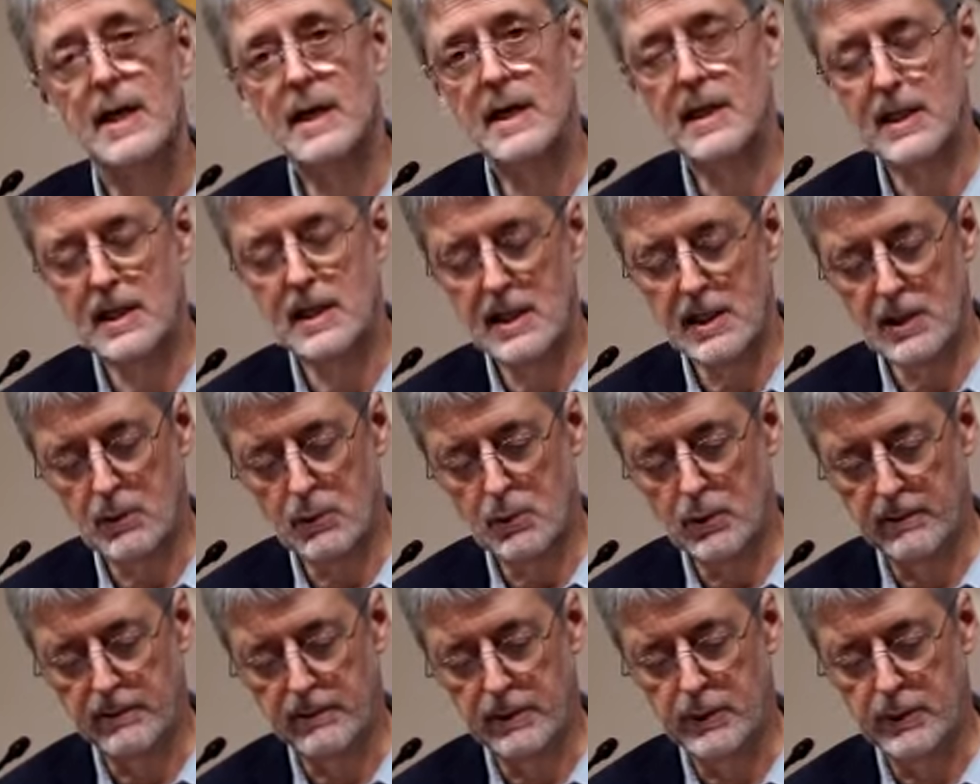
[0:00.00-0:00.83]
Any
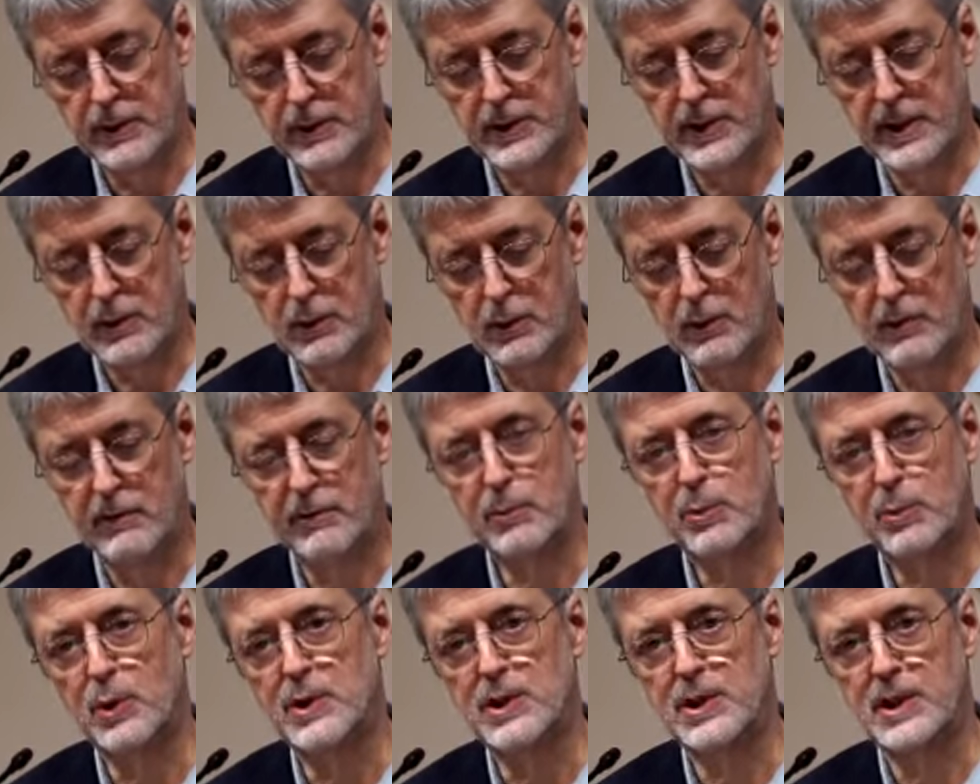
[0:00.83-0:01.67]
universe that could
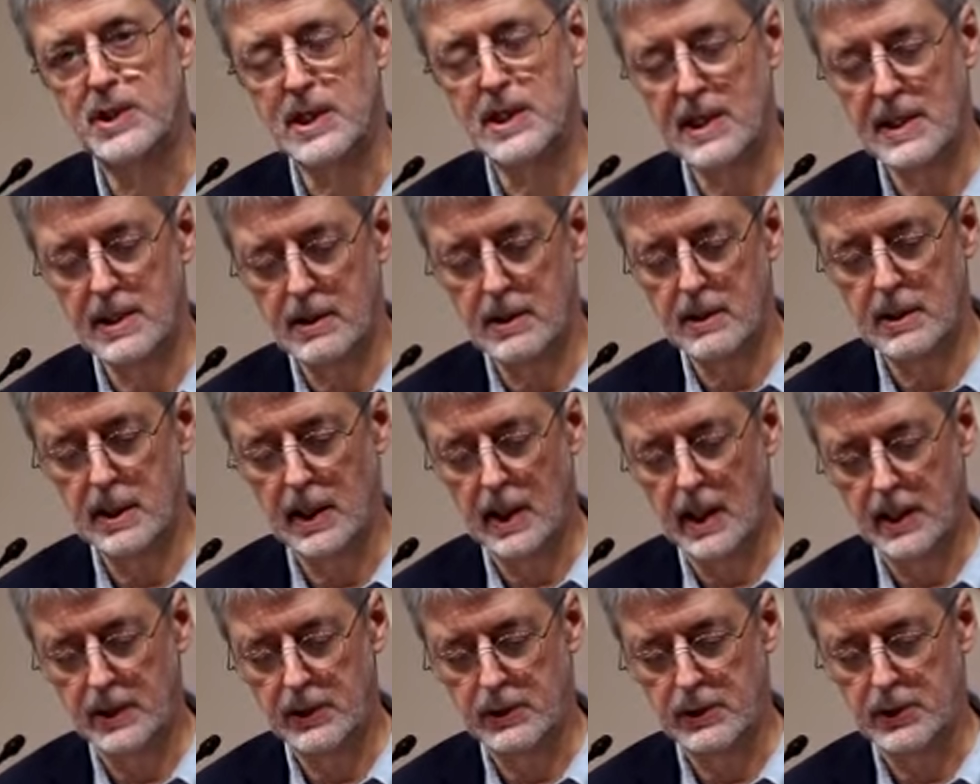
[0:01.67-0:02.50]
have preceded
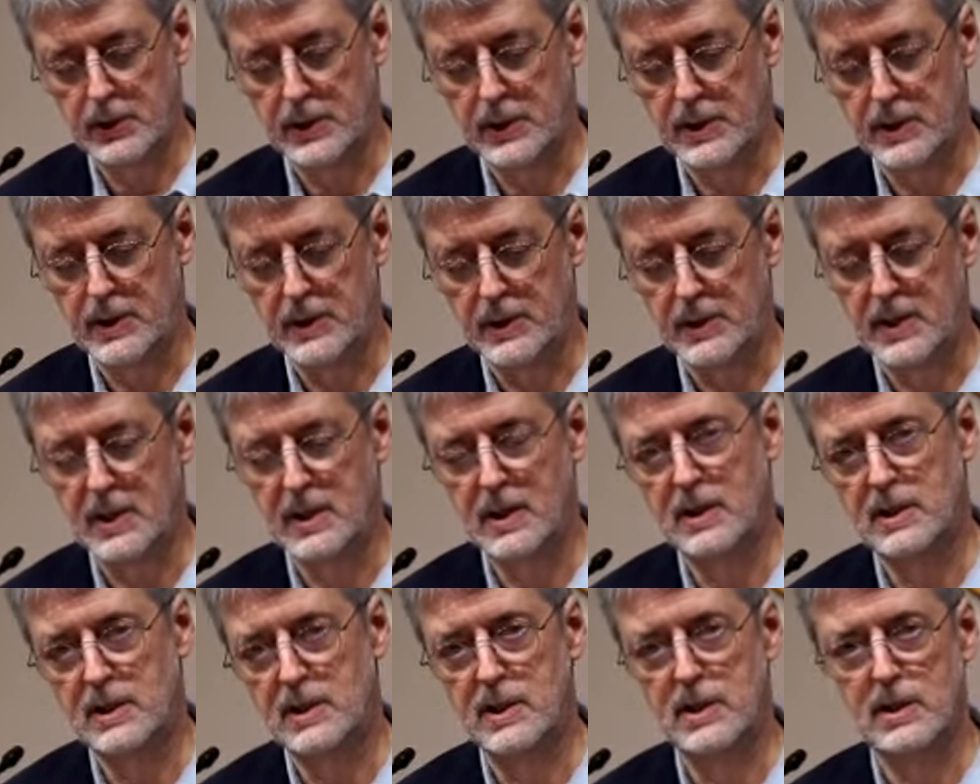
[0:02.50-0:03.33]
consciousness
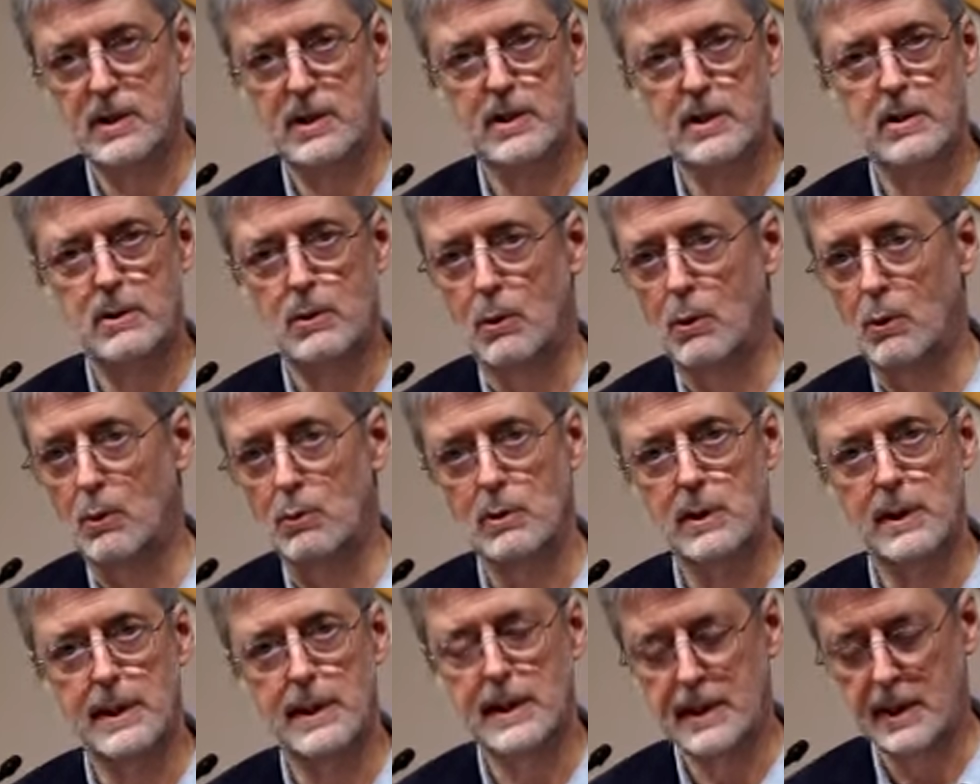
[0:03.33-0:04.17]
existed
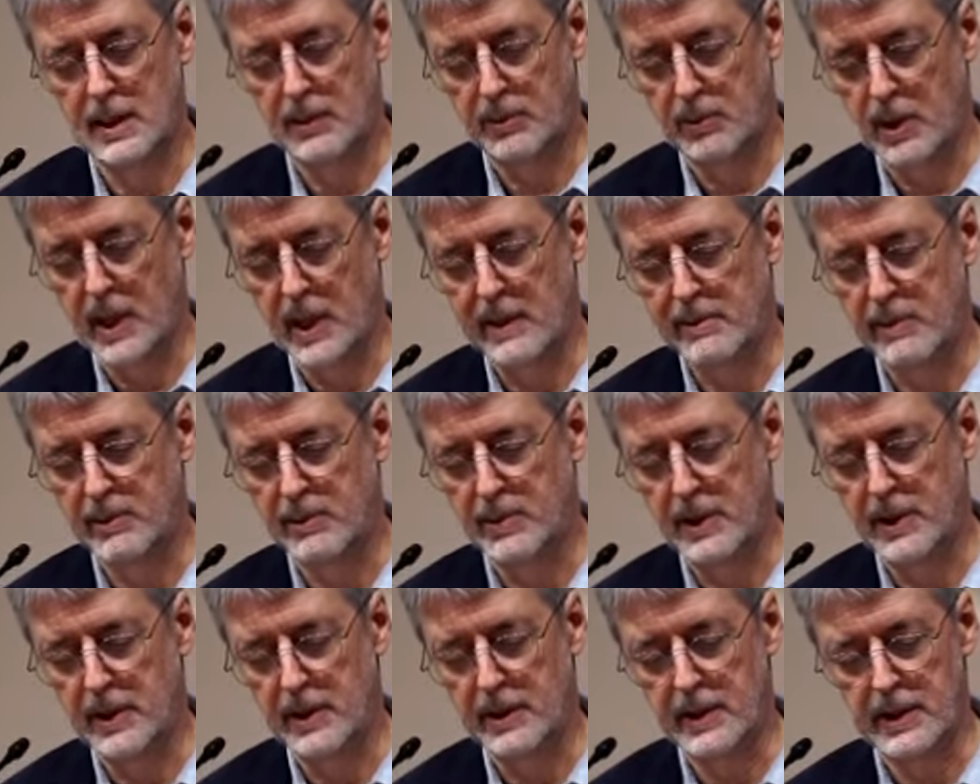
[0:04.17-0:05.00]
only in a
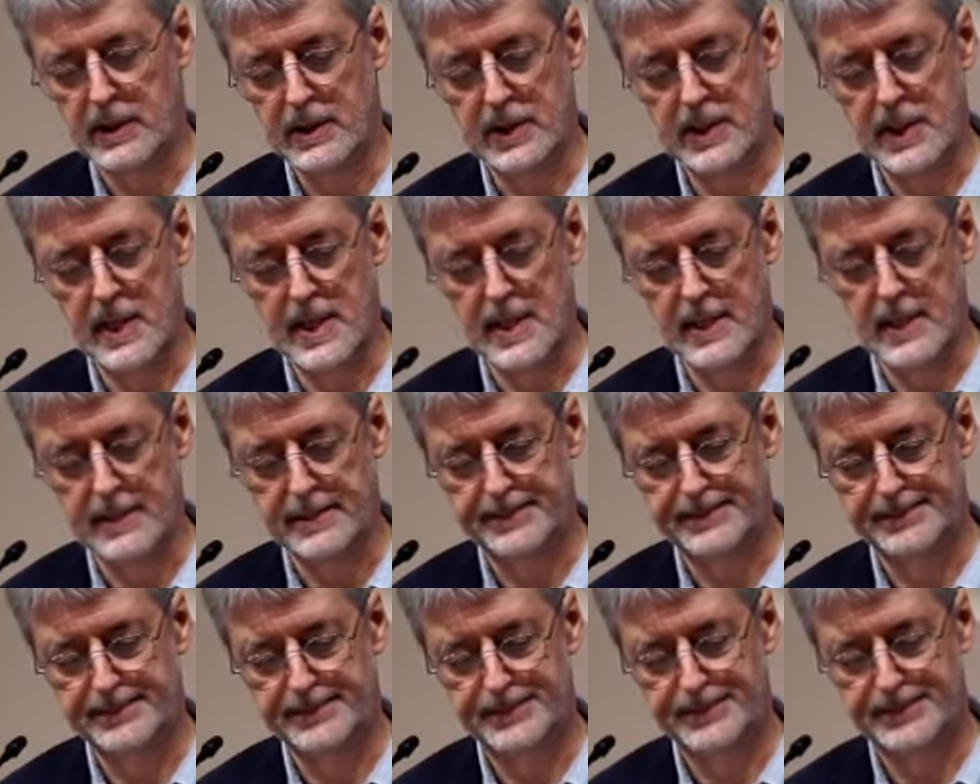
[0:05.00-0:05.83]
probability
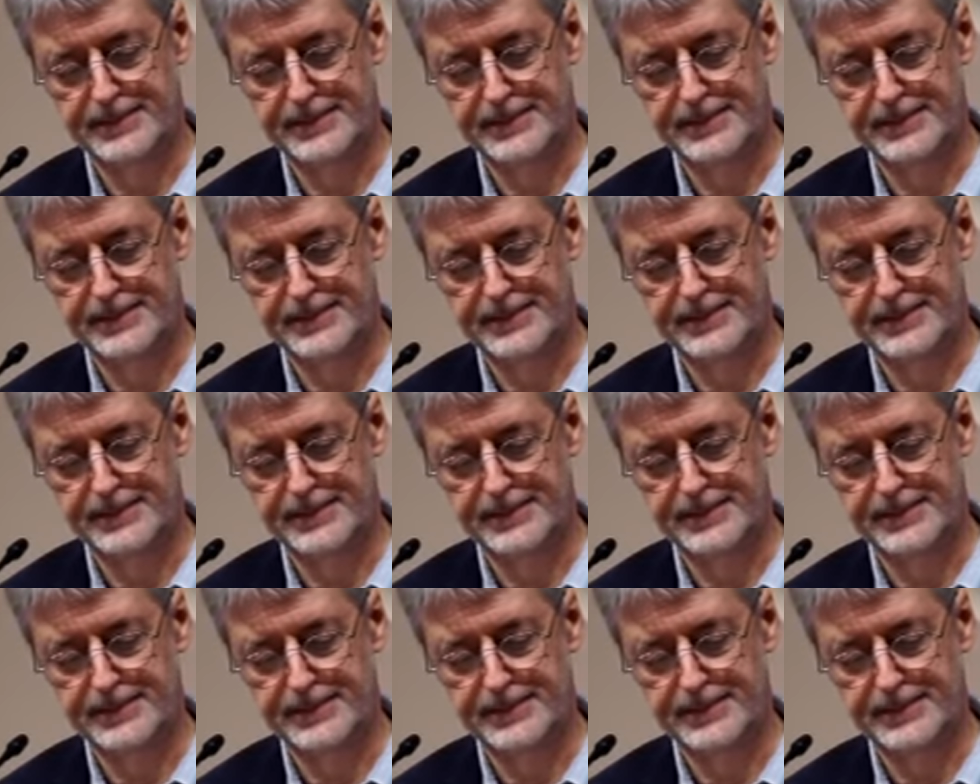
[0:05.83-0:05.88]
state.